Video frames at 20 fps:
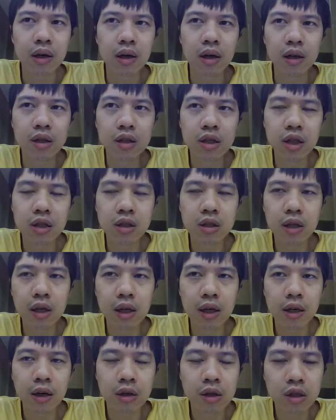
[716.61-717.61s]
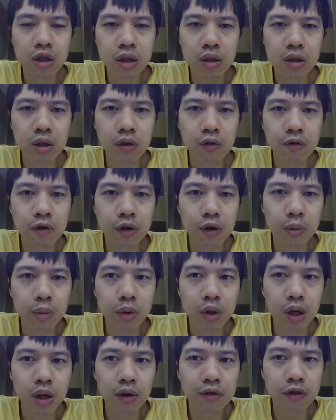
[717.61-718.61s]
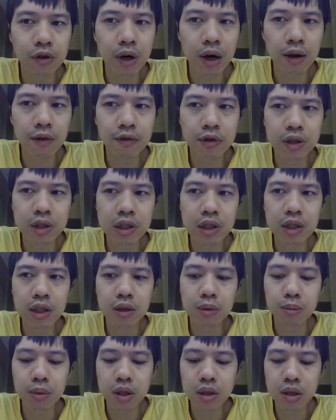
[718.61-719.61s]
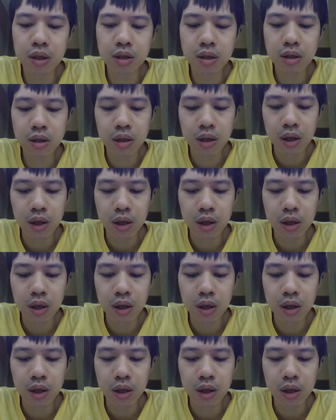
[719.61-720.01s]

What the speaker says: a general formula for everything. Just